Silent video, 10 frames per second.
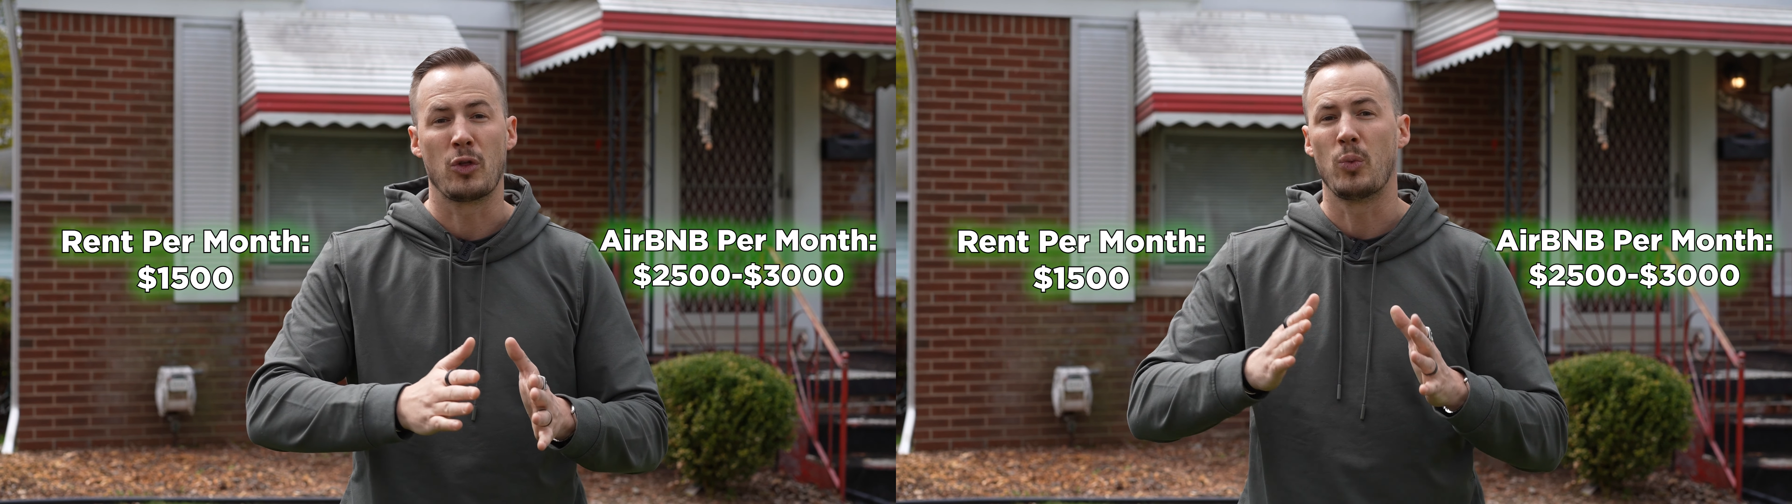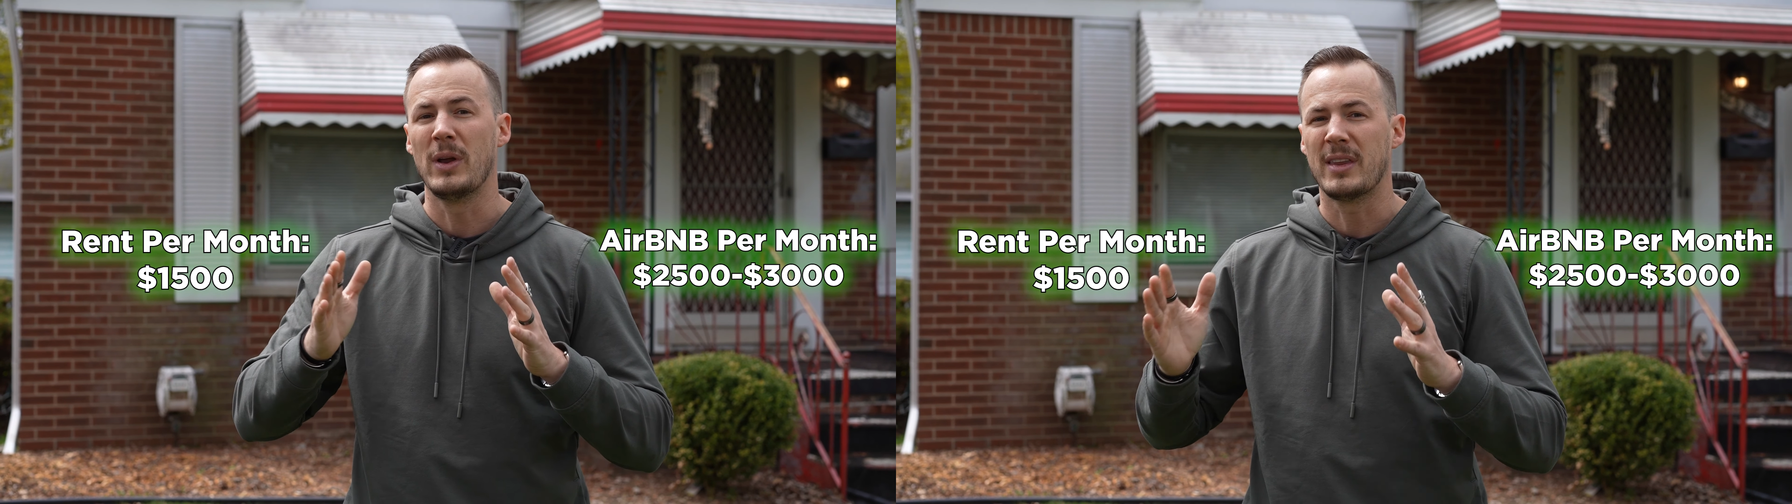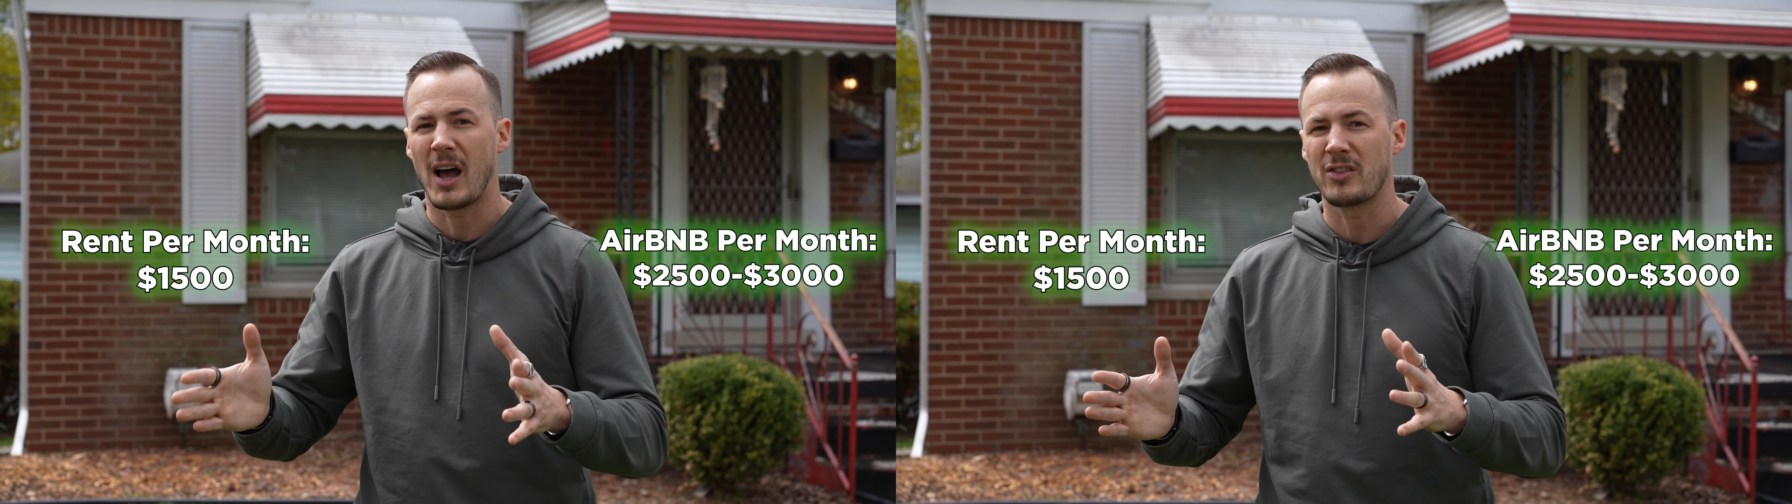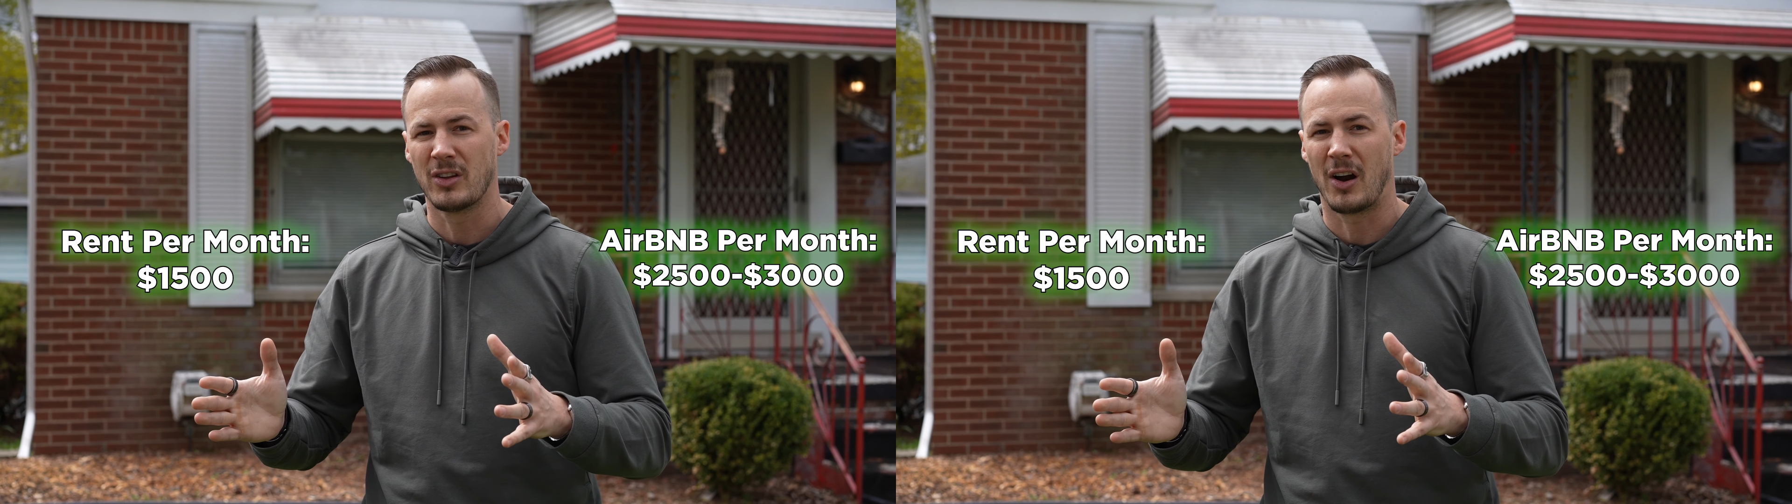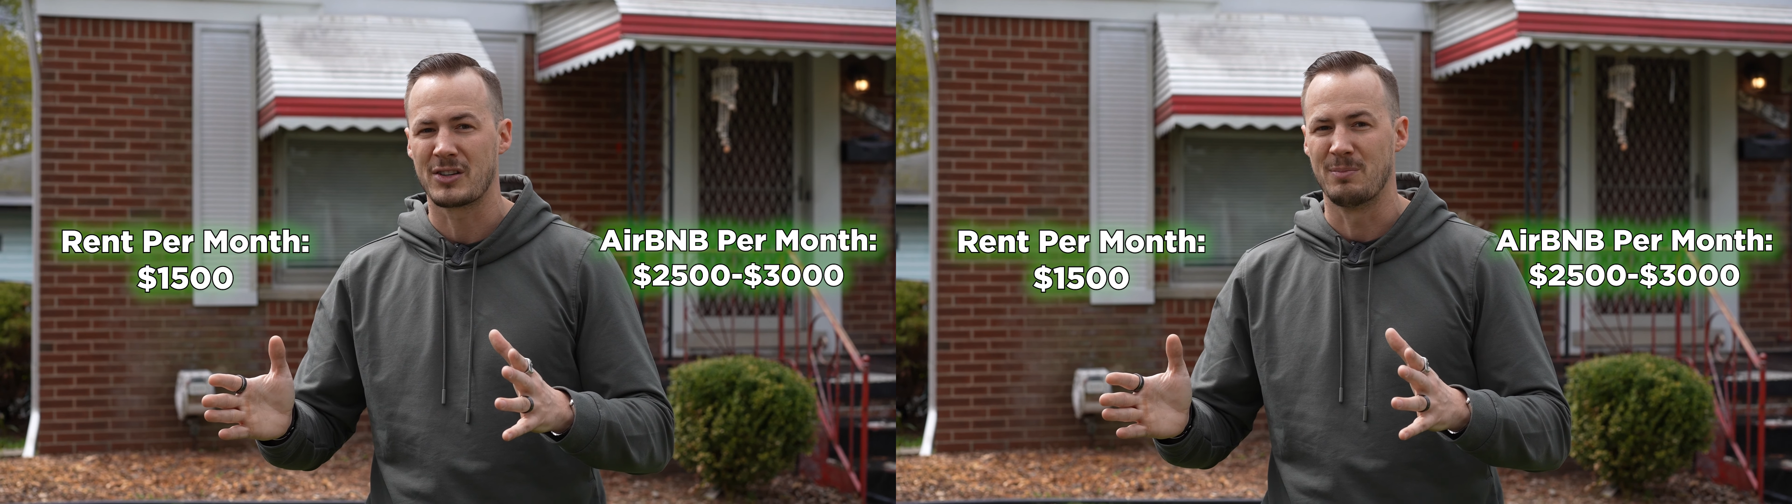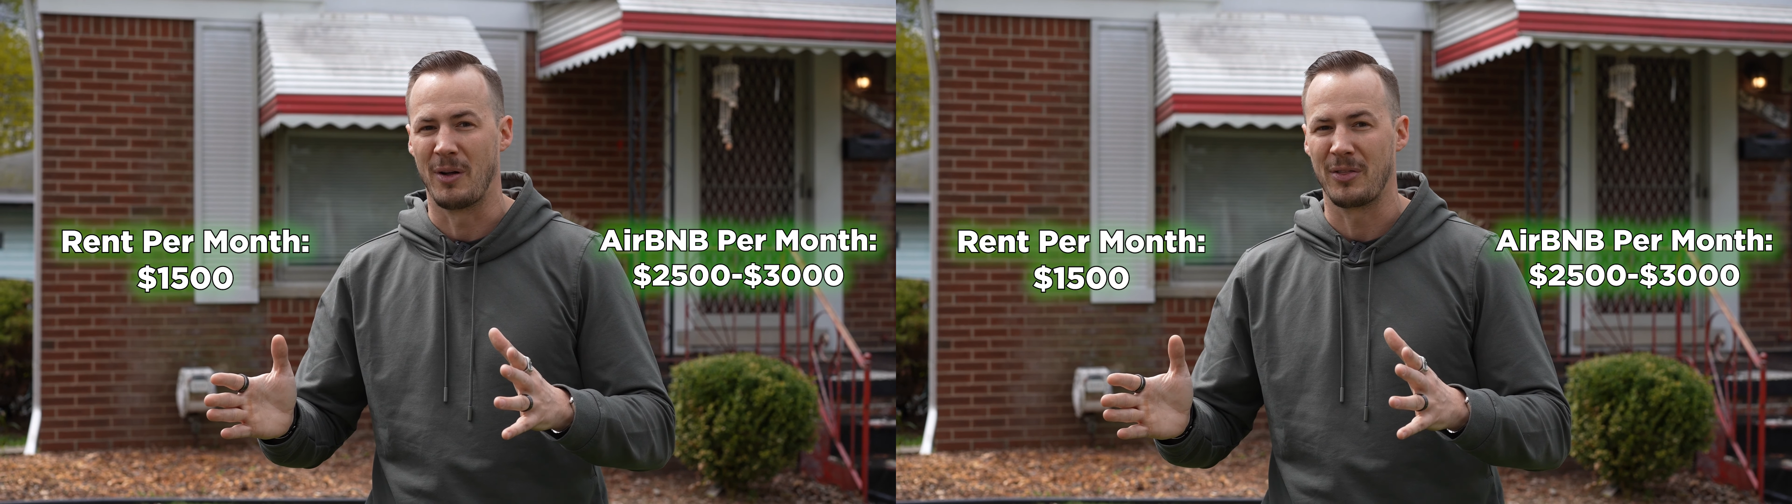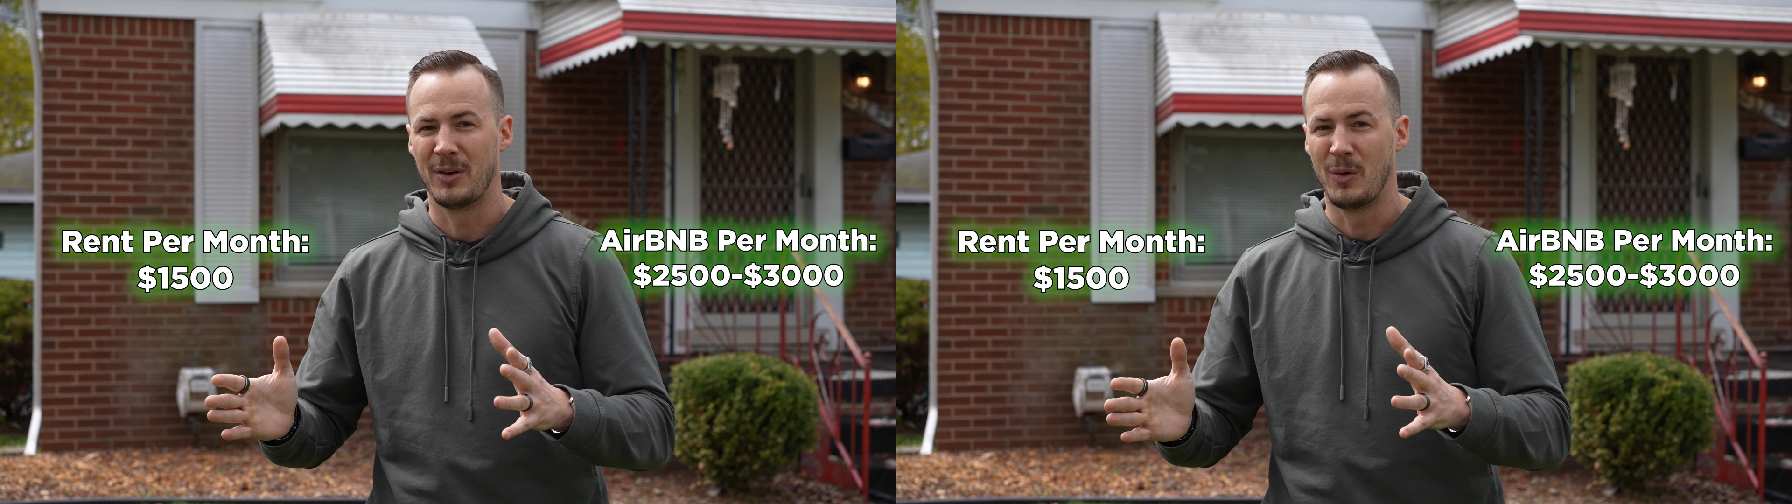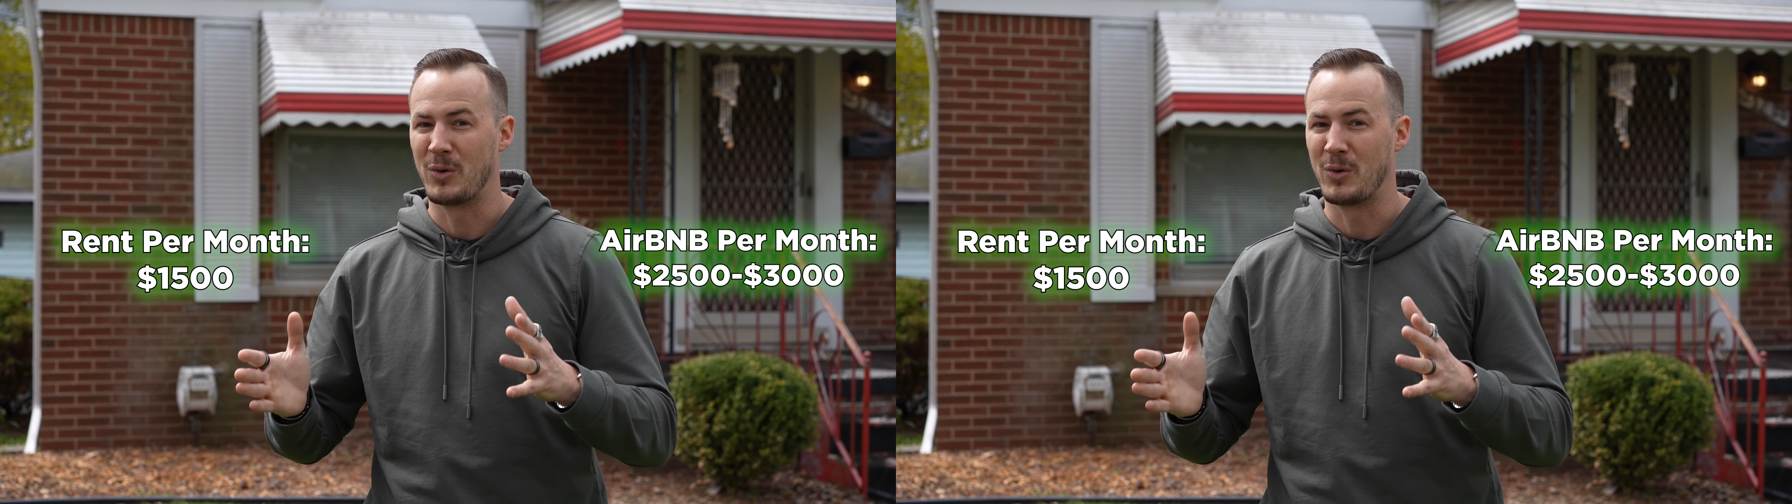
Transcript: three thousand dollars a month,